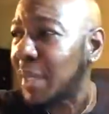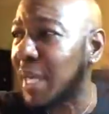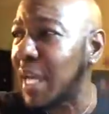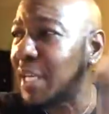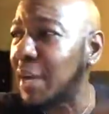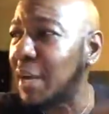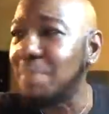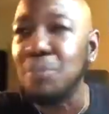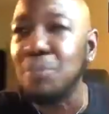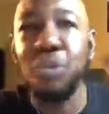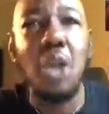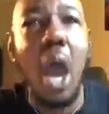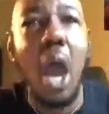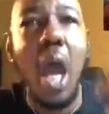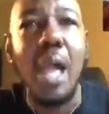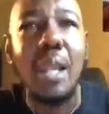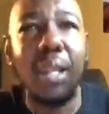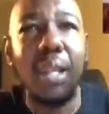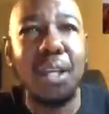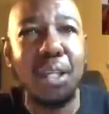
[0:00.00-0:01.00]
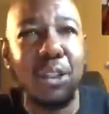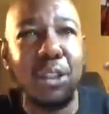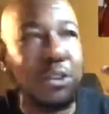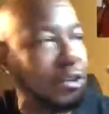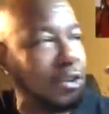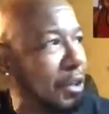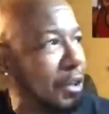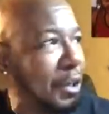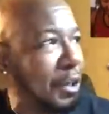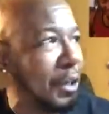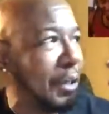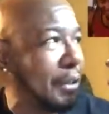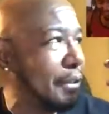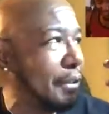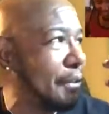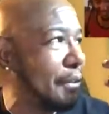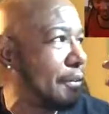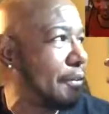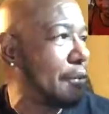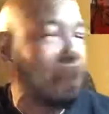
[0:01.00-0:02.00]
kind of knowledge
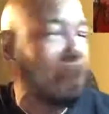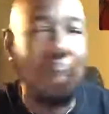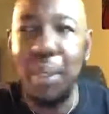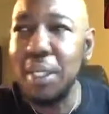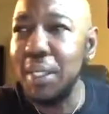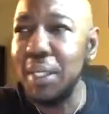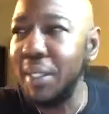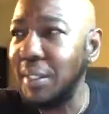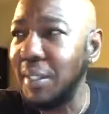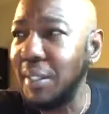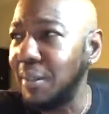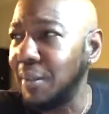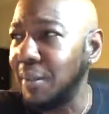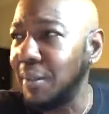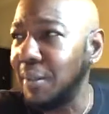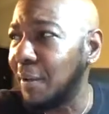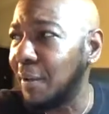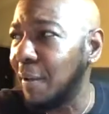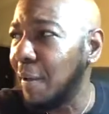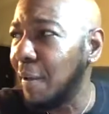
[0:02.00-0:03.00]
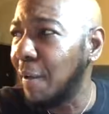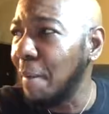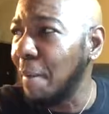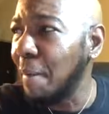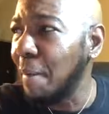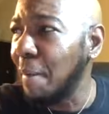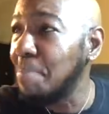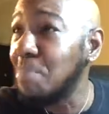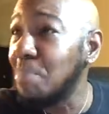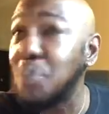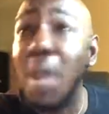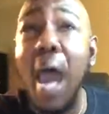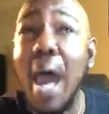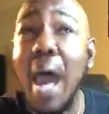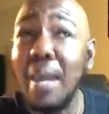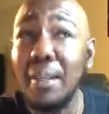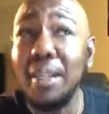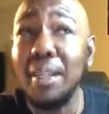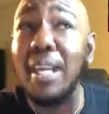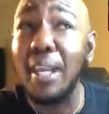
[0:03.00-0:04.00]
to be not
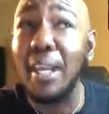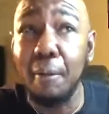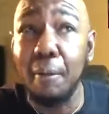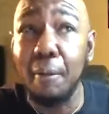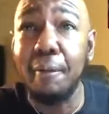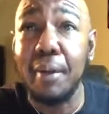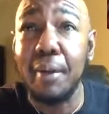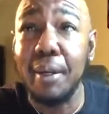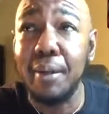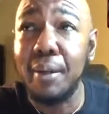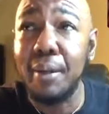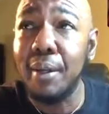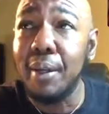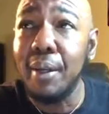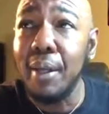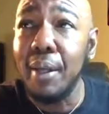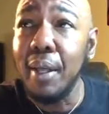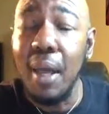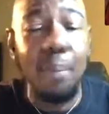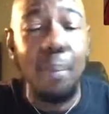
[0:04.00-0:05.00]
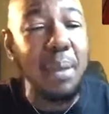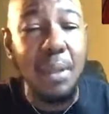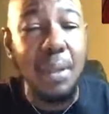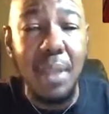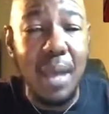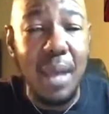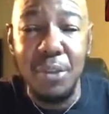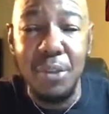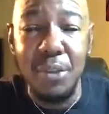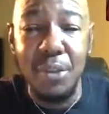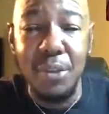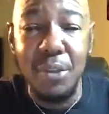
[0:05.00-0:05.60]
ignorant. I mean, that's where